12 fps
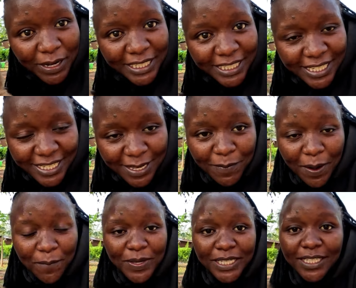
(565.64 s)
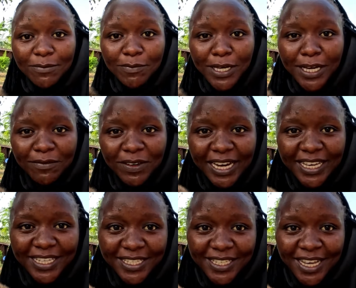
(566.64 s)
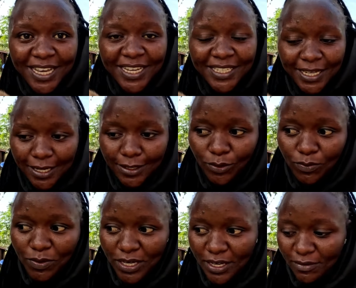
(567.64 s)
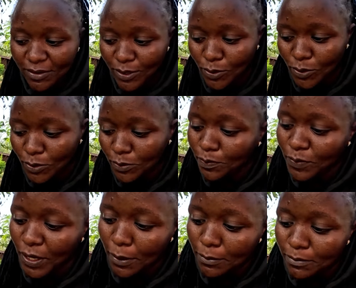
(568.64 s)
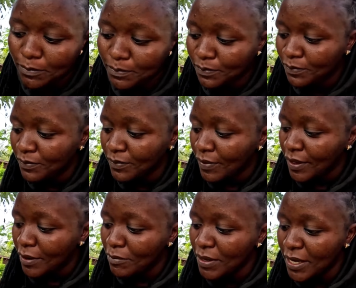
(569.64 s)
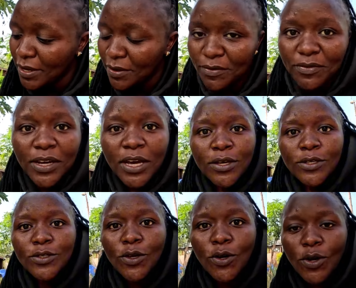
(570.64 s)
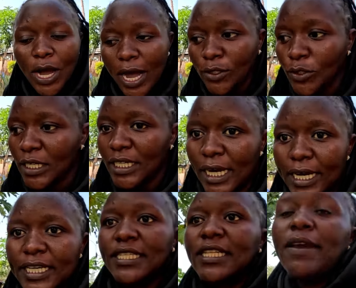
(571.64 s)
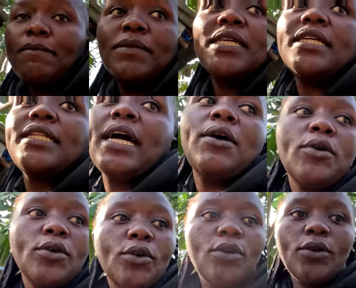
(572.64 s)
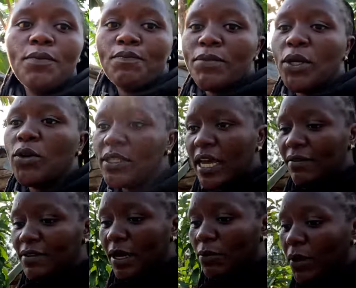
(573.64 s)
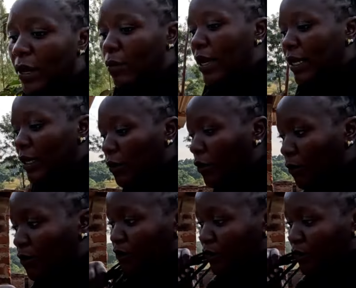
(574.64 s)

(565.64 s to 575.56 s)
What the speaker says: when she see mommy, she behave, guys. She has to behave, so yeah, behave. So actually, guys, let me now go, because I have somewhere I wanna go.